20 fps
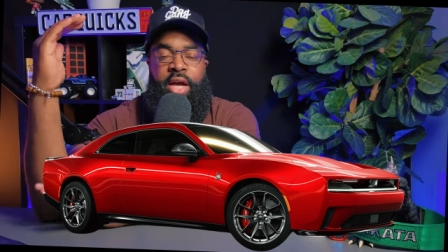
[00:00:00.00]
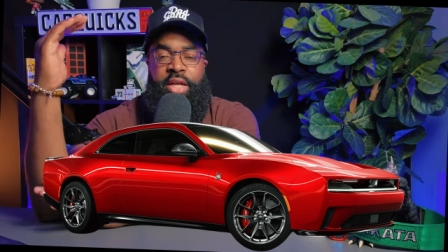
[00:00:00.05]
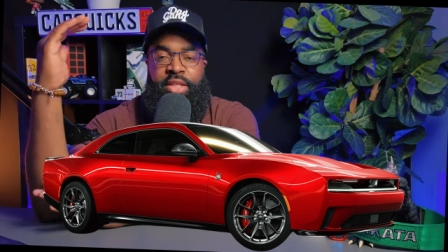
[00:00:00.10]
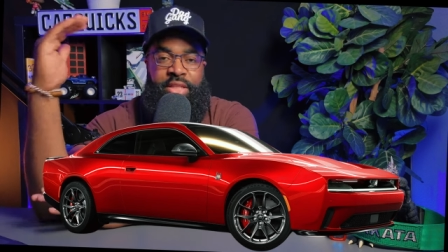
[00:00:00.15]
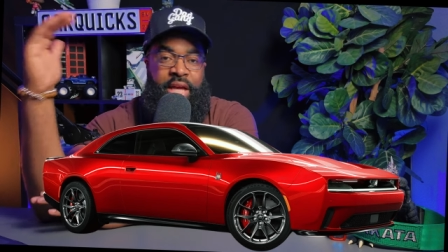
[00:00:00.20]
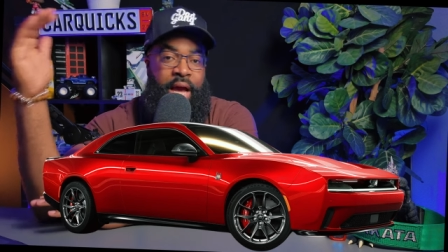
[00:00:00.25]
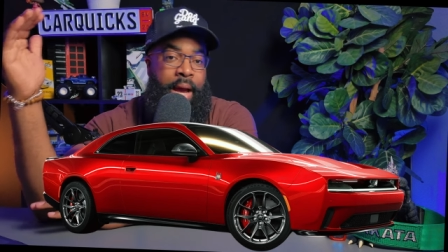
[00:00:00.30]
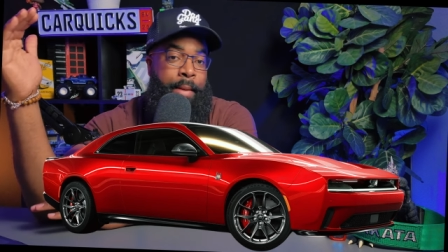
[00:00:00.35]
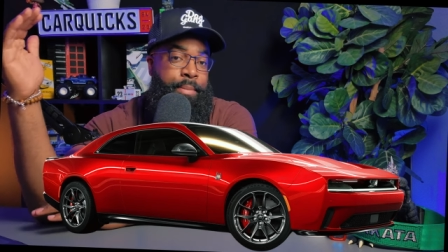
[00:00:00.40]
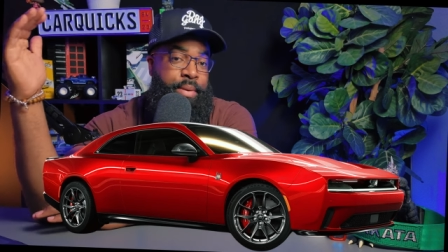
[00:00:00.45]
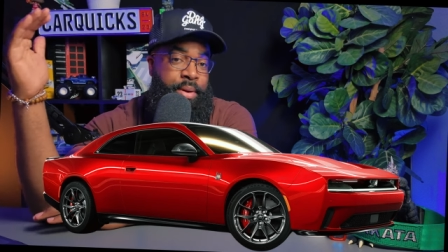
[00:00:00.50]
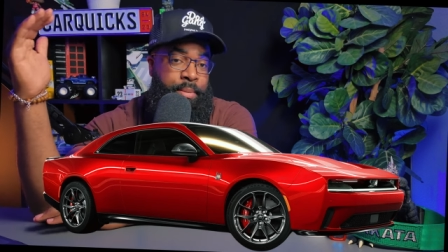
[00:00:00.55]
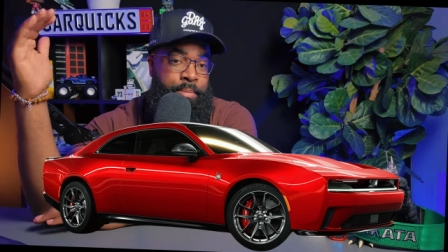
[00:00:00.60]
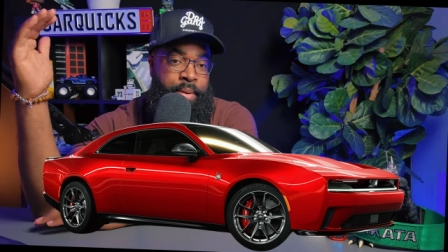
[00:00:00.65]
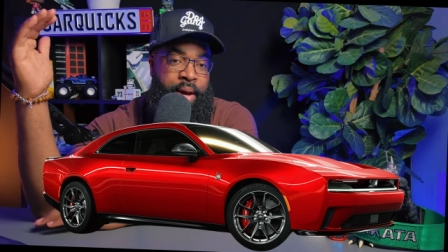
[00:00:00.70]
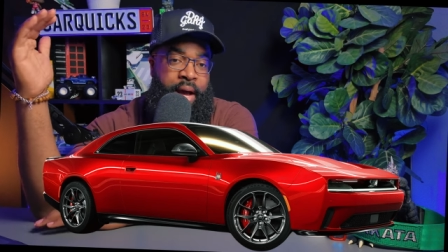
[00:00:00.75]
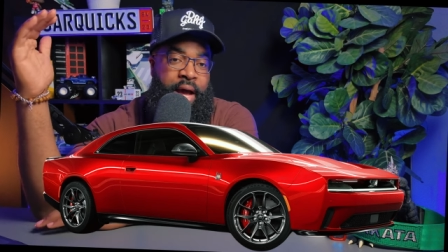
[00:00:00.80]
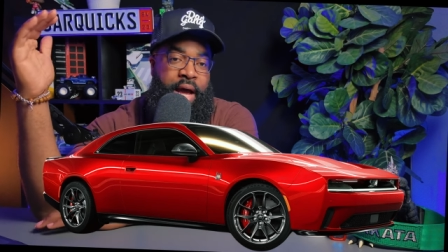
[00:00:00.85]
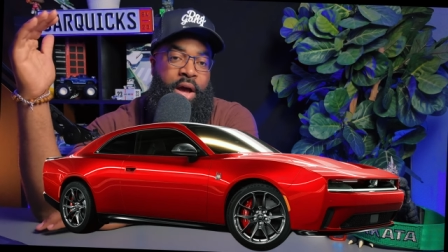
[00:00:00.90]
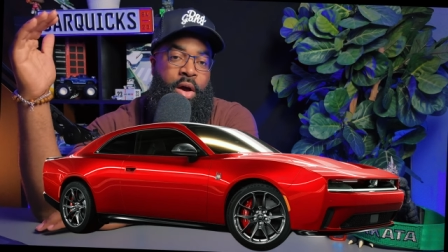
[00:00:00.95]
top of the
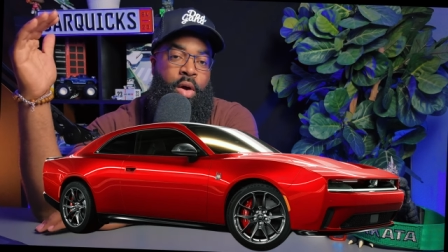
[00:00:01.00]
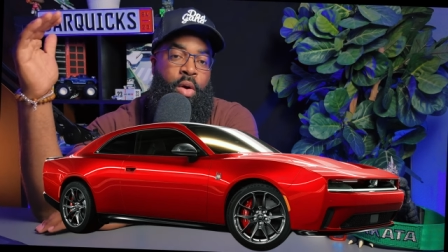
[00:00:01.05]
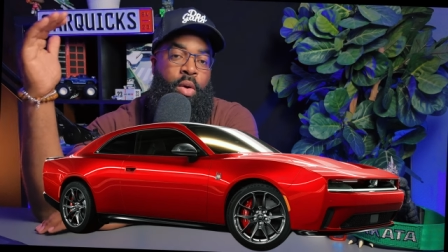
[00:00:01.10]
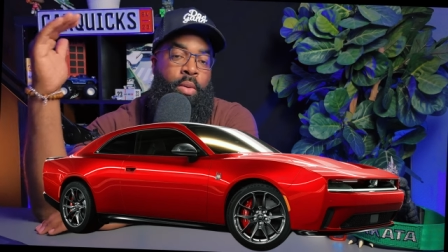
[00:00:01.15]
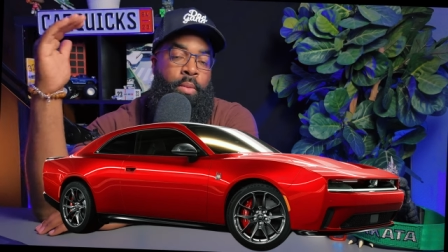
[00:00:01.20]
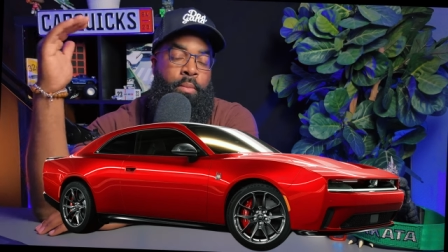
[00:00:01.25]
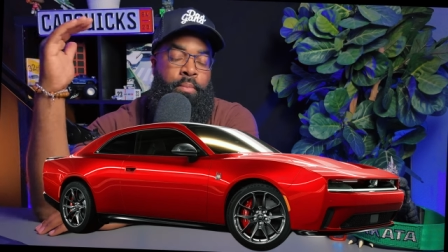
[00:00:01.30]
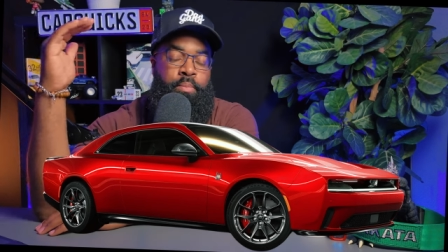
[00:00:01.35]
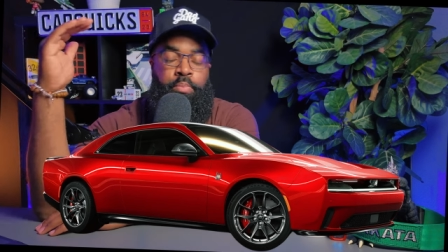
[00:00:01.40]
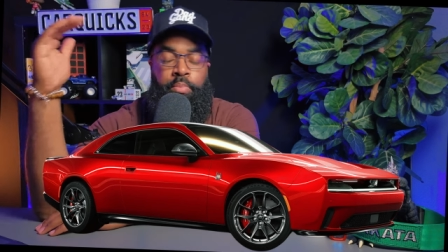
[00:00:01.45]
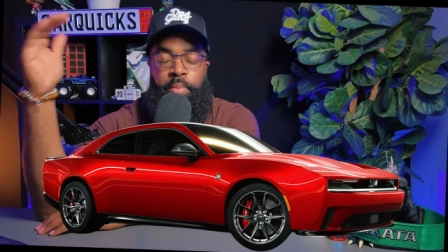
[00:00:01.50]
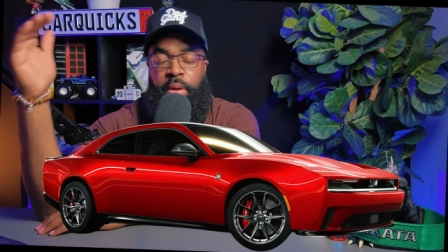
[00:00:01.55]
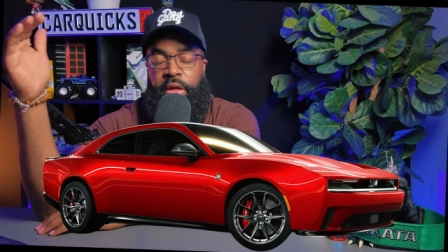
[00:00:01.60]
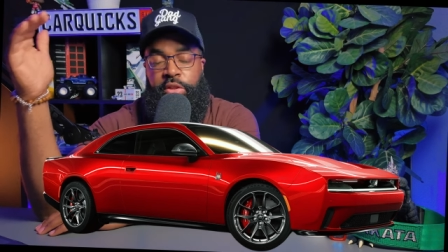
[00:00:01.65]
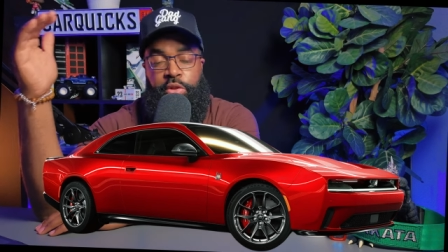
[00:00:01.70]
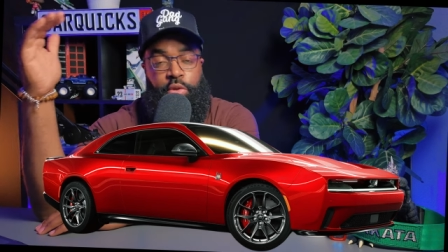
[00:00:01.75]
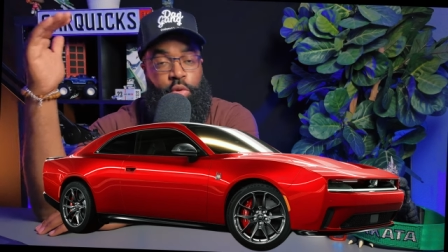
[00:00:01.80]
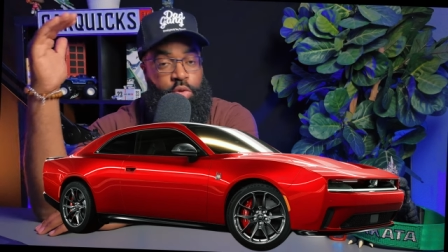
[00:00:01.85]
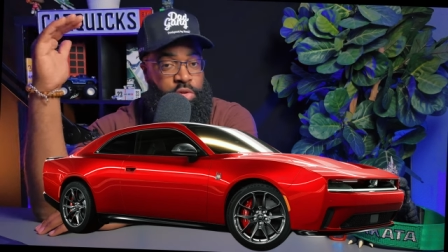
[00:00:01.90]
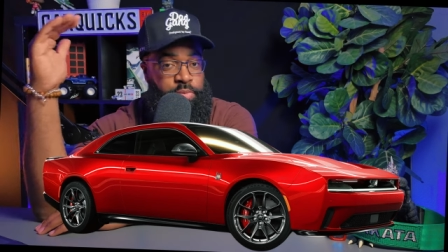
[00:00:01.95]
pile,
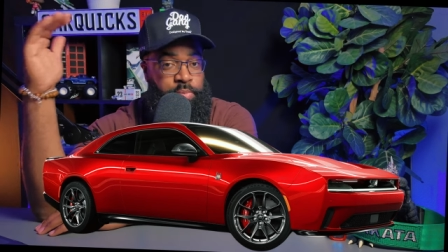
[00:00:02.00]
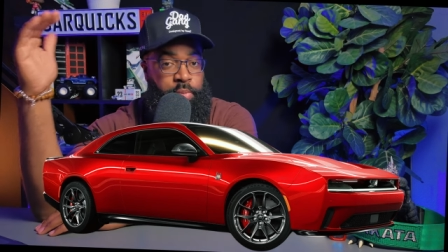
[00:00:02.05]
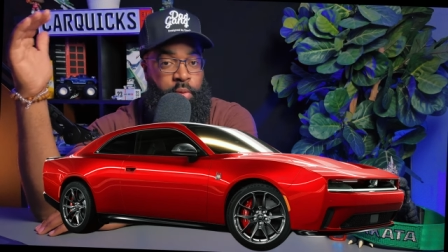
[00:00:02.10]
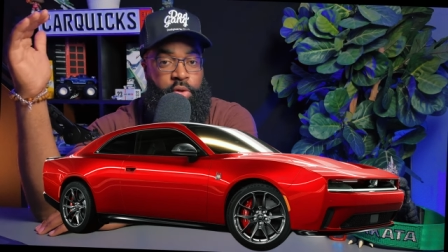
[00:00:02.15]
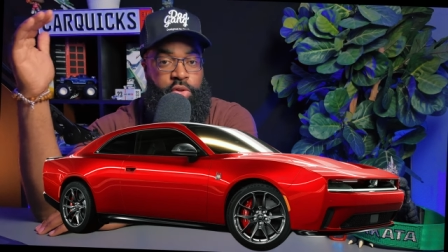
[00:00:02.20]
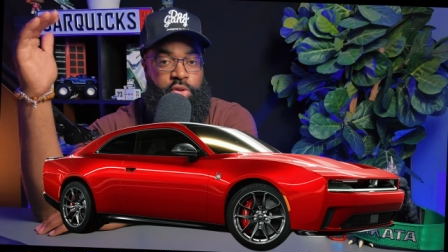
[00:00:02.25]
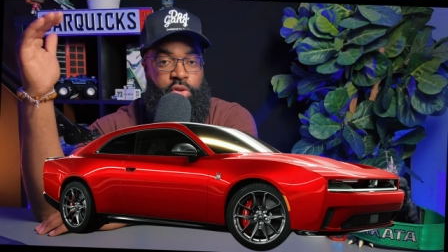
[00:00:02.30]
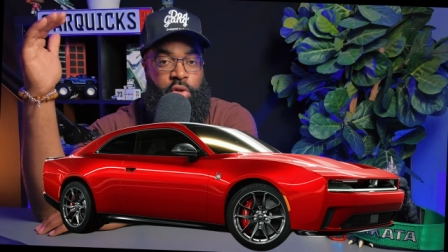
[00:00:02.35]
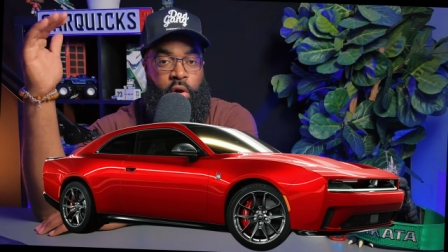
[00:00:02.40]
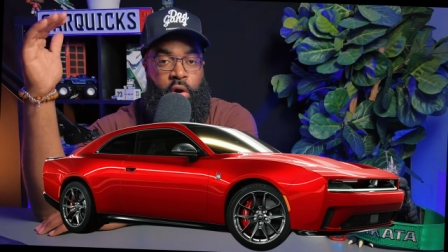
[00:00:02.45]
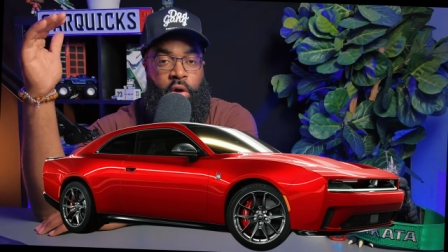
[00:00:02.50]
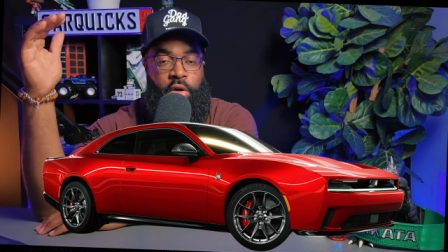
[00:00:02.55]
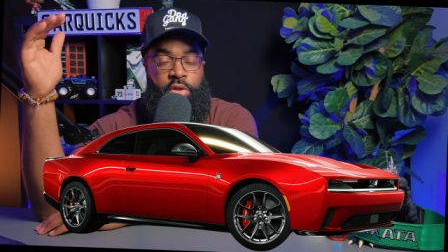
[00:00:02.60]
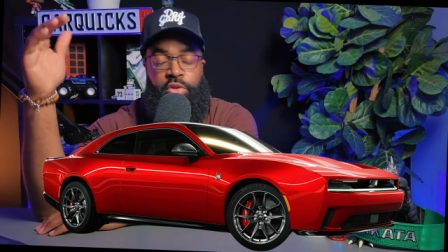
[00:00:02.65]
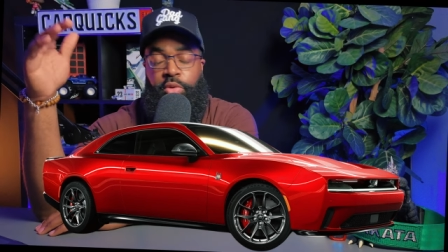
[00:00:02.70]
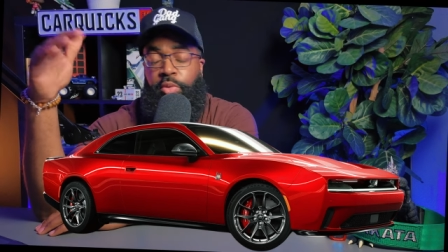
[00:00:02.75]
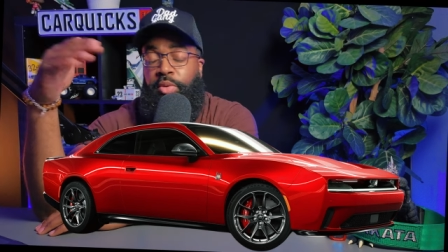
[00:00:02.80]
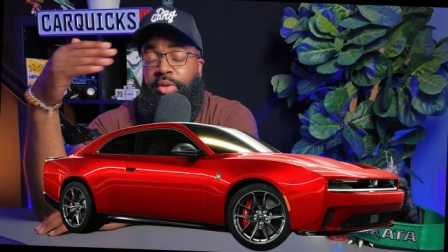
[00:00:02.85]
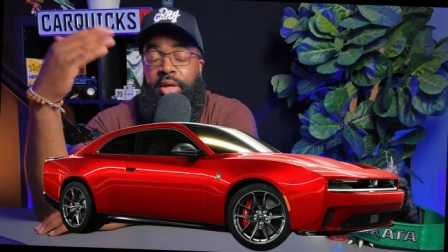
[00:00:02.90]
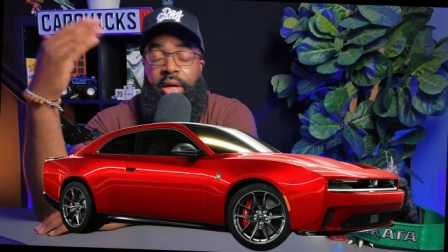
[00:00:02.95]
muscle sports car,
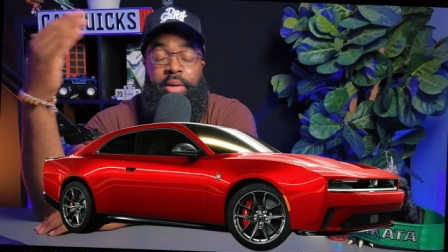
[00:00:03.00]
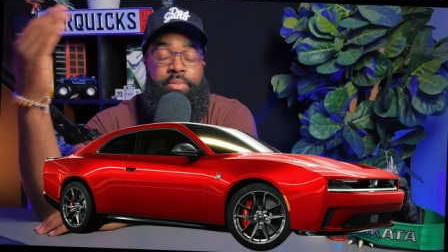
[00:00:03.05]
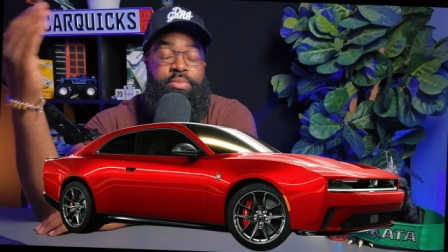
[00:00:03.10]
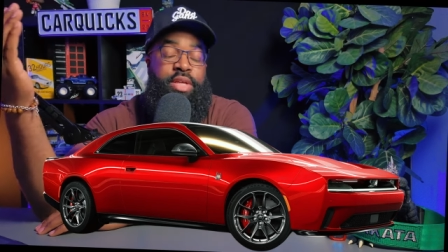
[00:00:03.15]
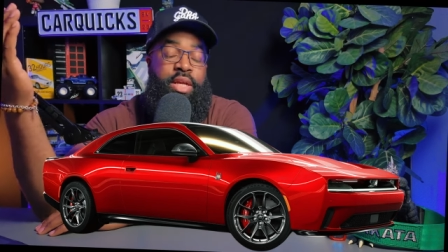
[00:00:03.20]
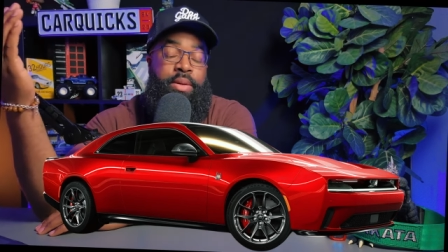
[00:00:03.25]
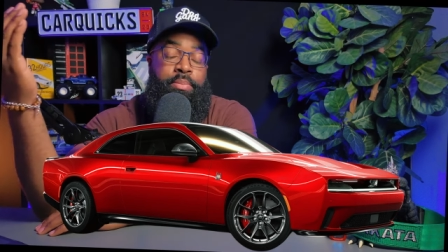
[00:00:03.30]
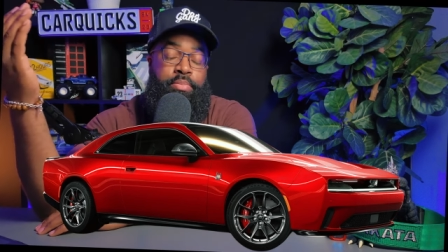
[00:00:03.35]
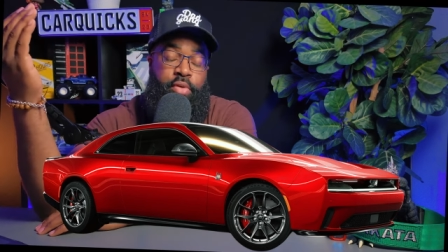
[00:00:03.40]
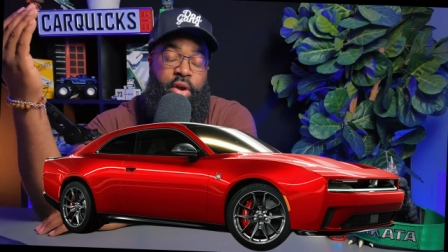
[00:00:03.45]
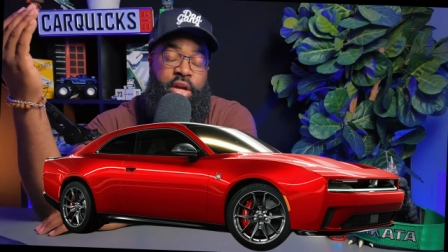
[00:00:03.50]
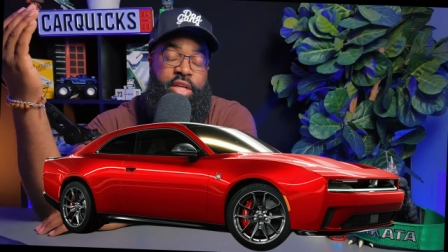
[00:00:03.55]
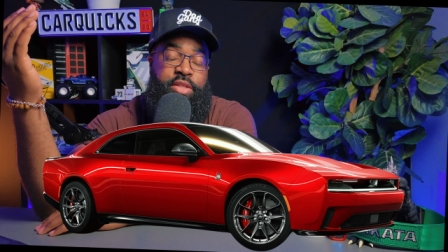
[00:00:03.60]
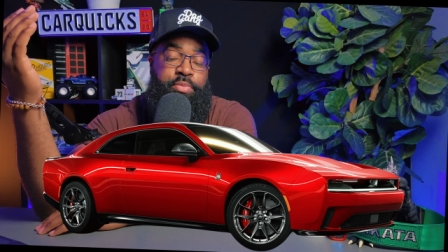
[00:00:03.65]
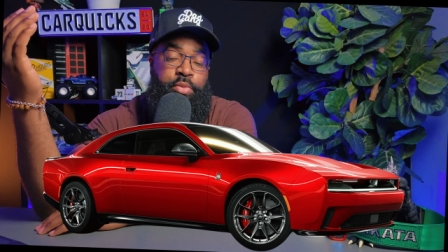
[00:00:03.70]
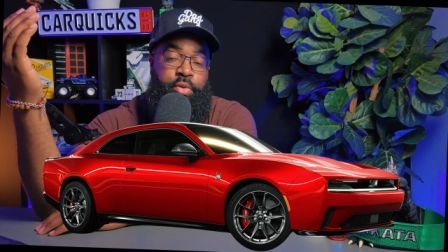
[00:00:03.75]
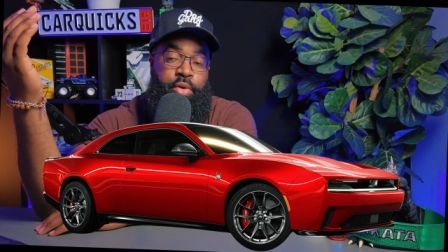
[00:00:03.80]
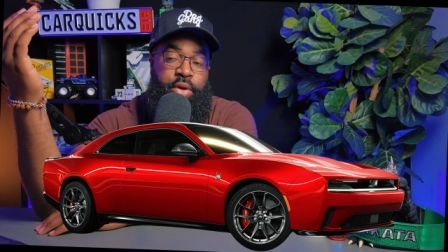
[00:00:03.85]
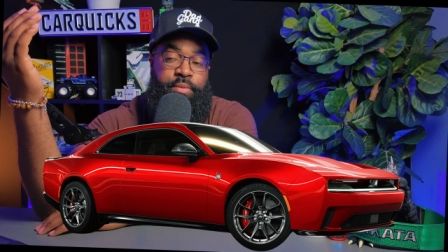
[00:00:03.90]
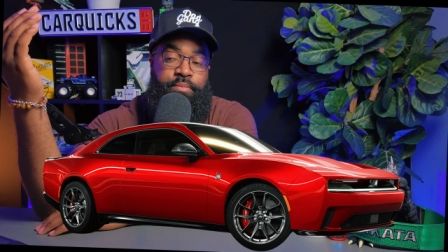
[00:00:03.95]
so it comes at a price
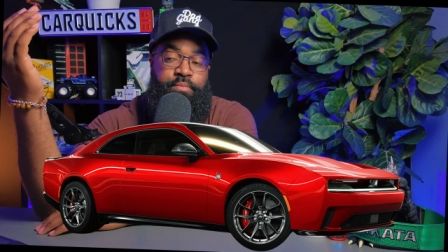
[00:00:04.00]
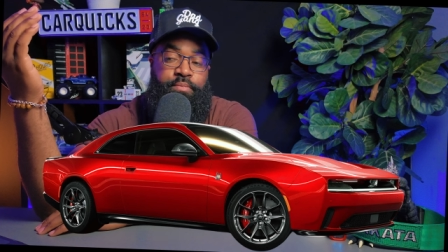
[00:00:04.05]
point.